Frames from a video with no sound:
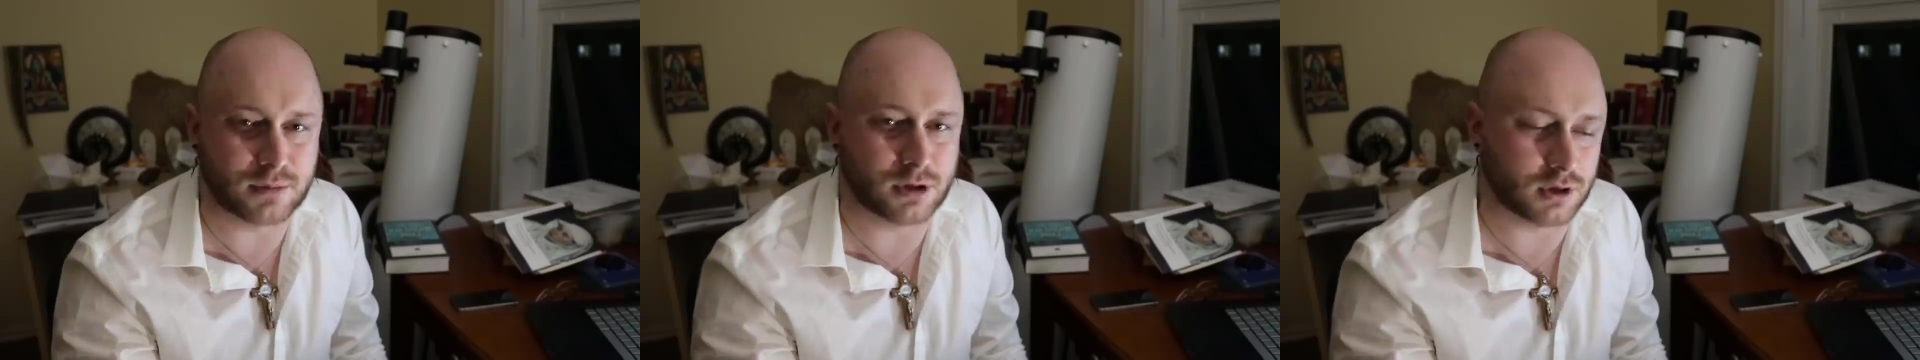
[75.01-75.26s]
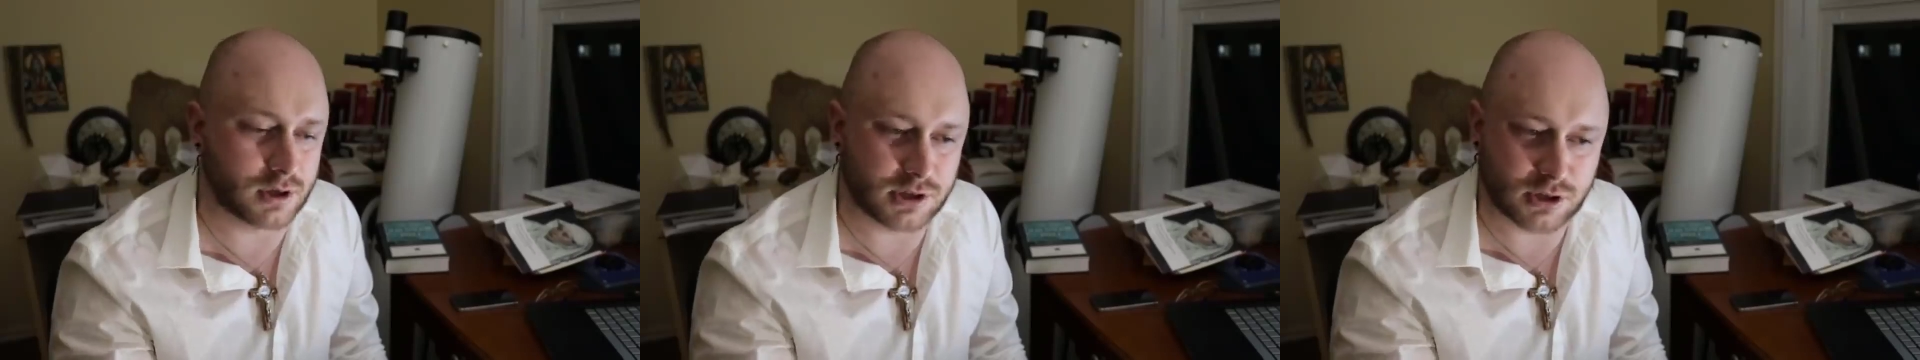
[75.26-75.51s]
you
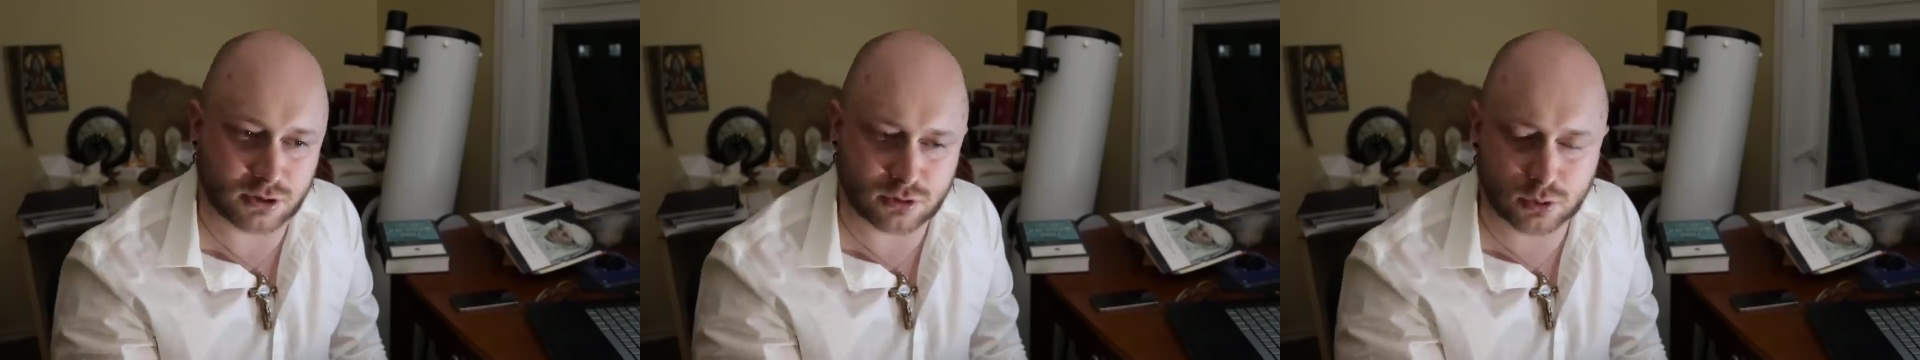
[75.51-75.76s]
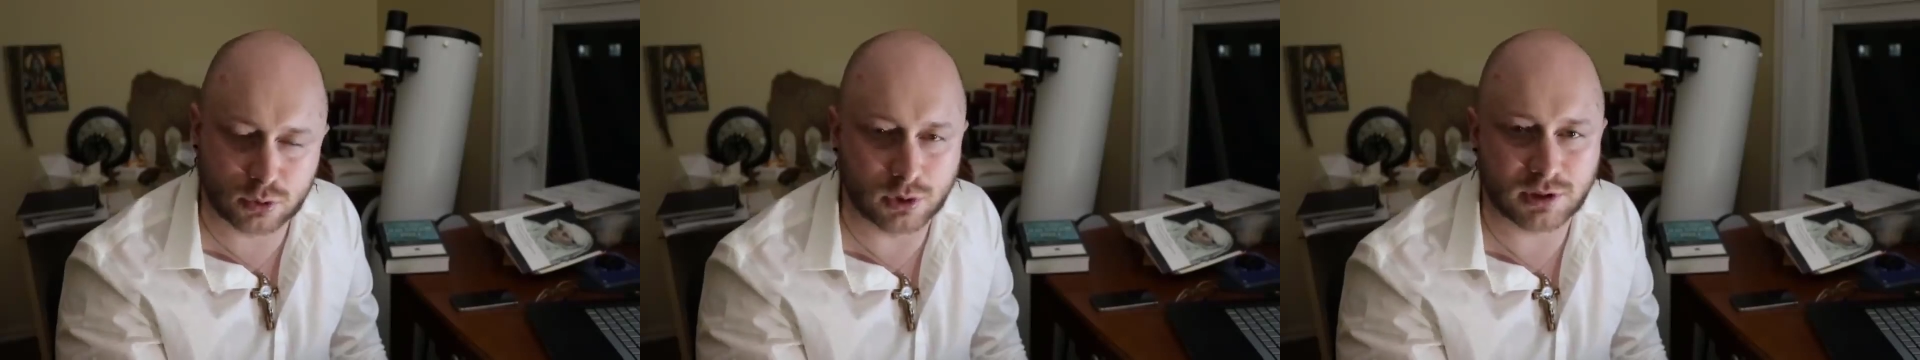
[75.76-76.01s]
look at the
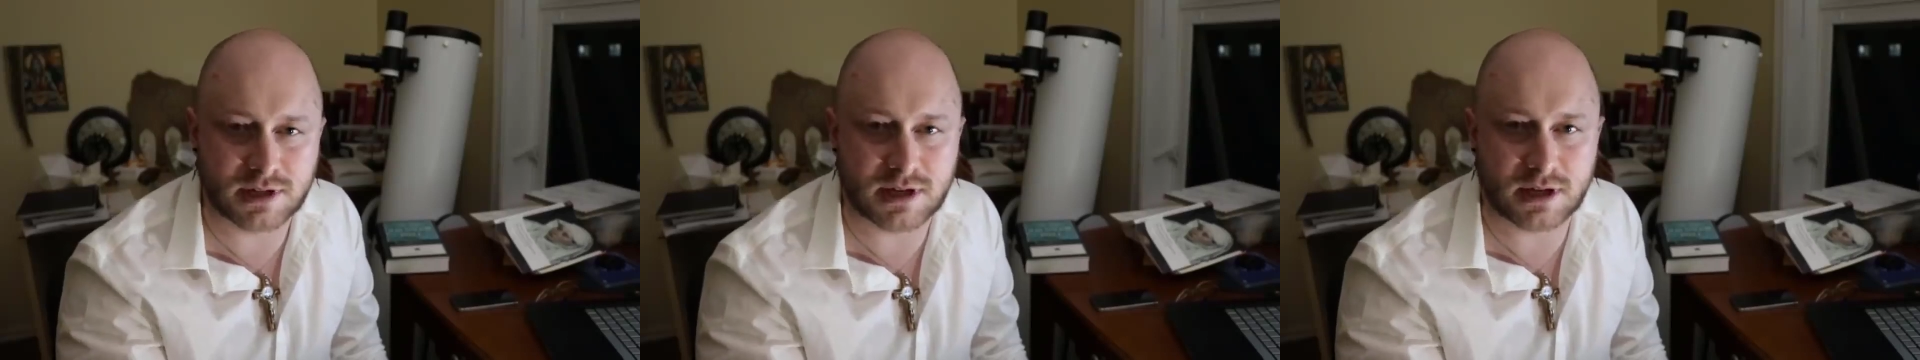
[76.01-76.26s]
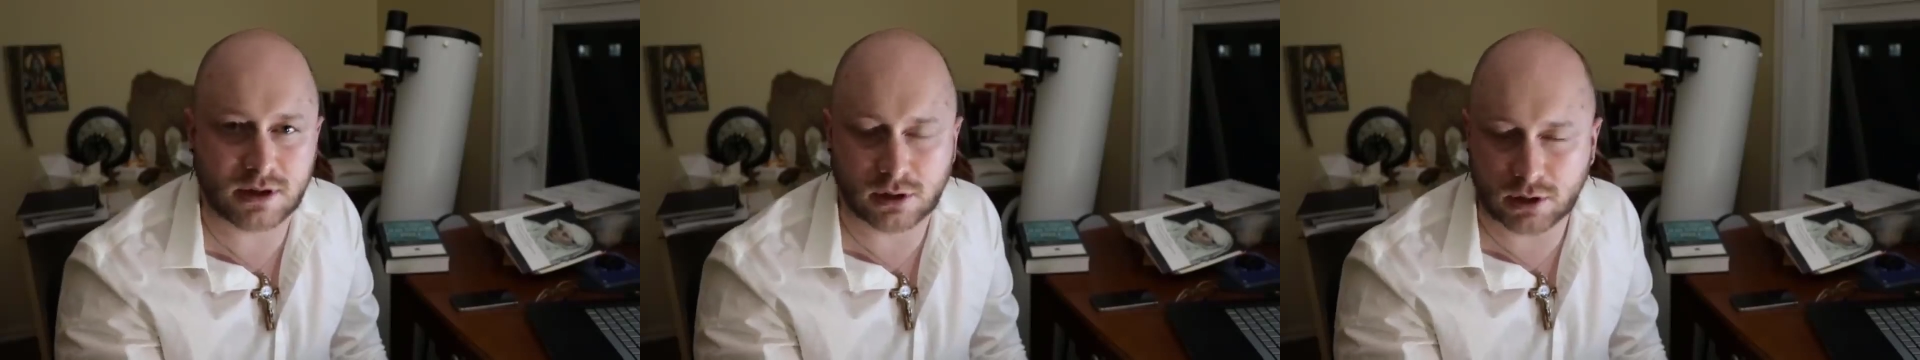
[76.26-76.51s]
cruelty,
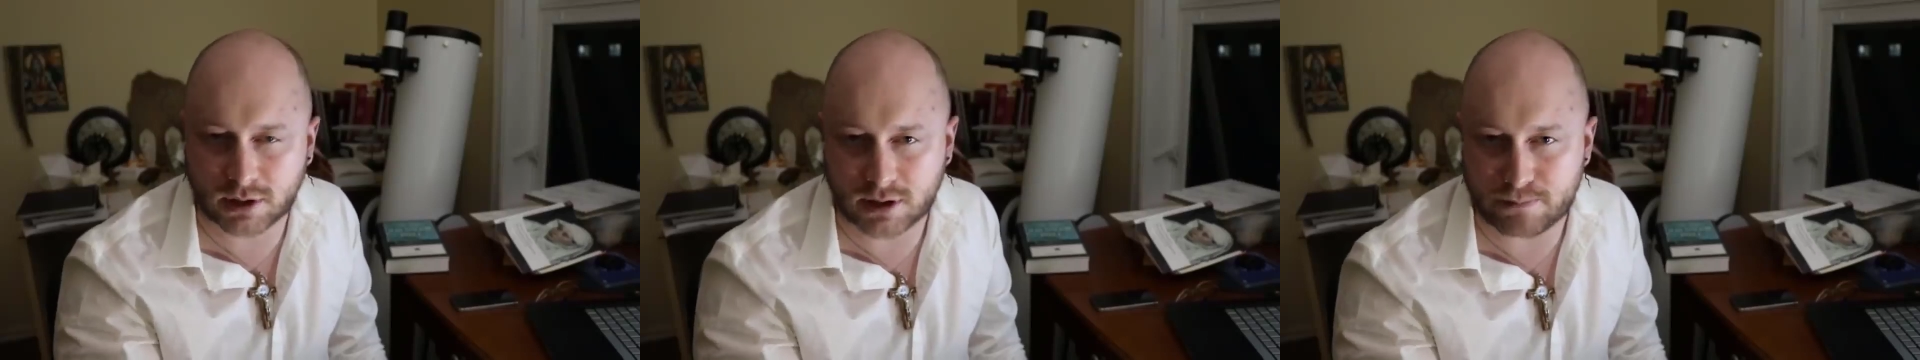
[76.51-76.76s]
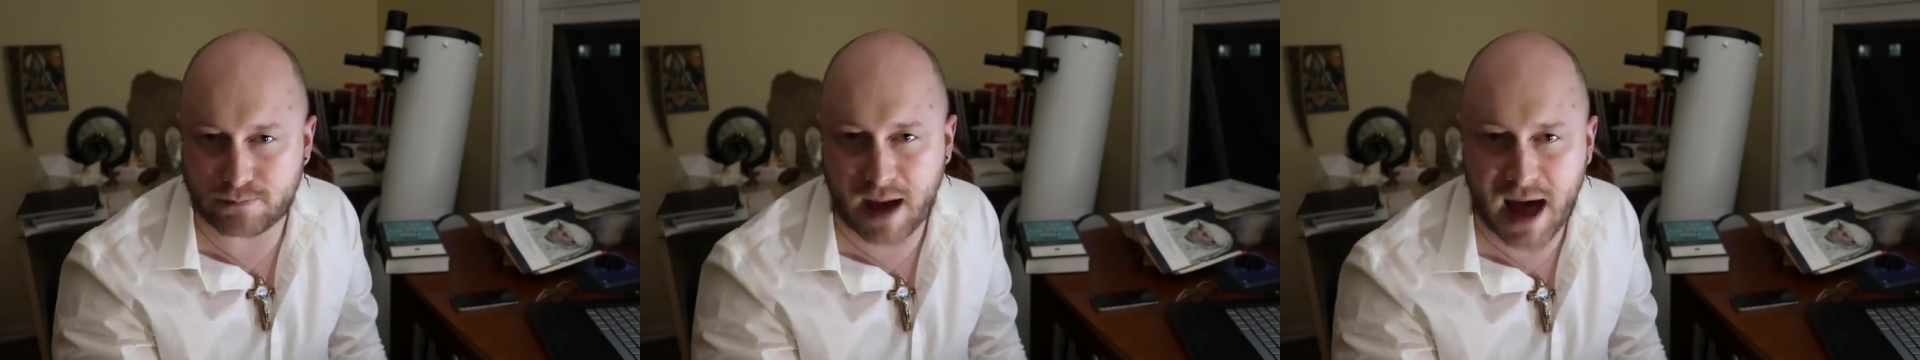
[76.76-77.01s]
you look at the
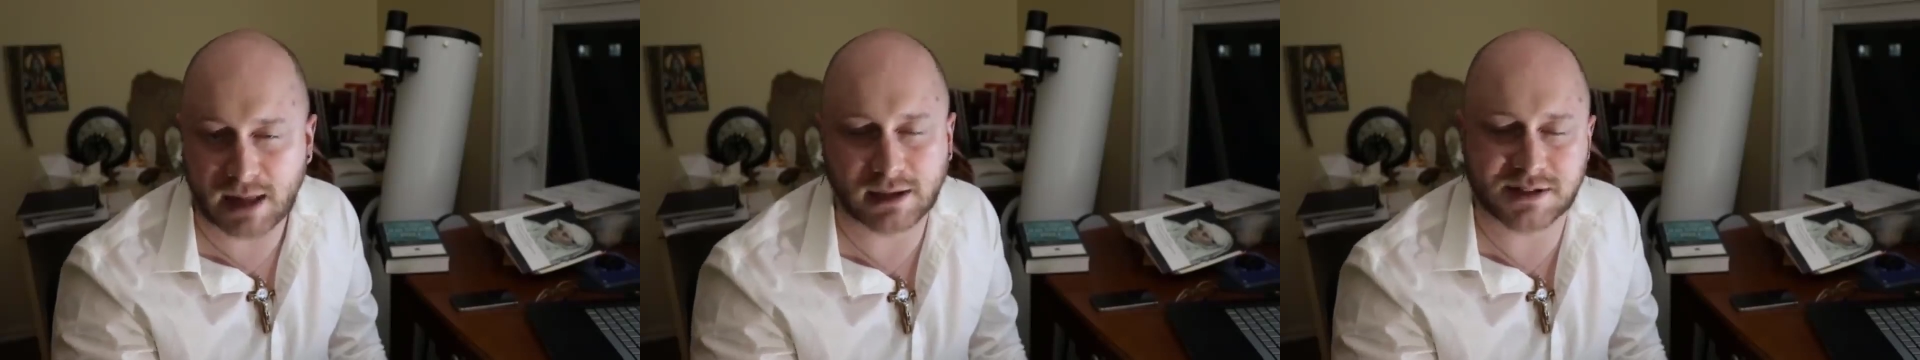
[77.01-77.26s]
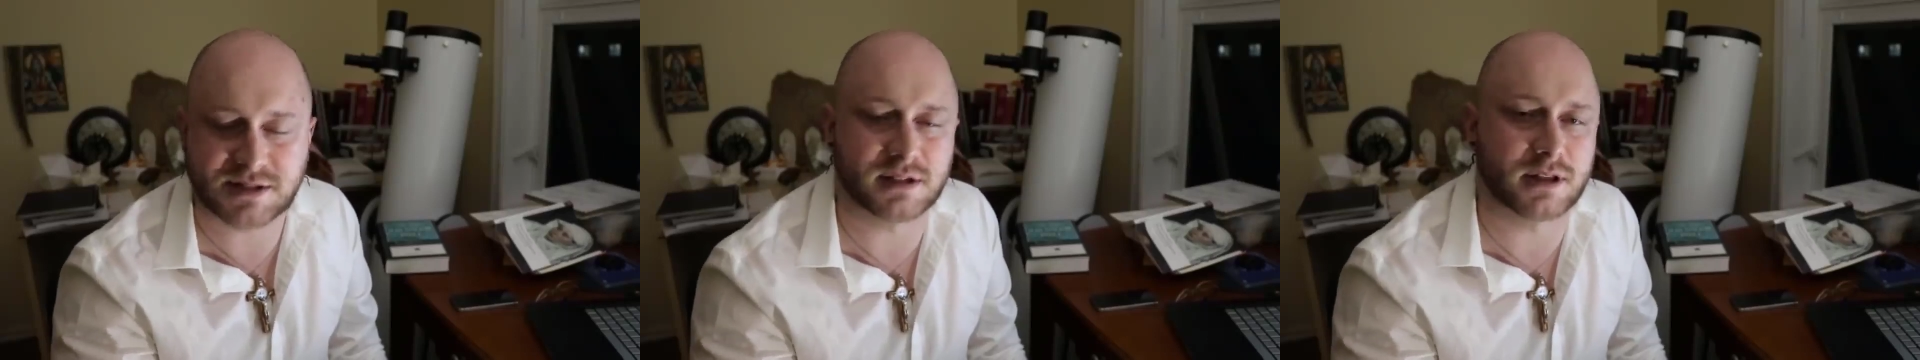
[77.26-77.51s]
malice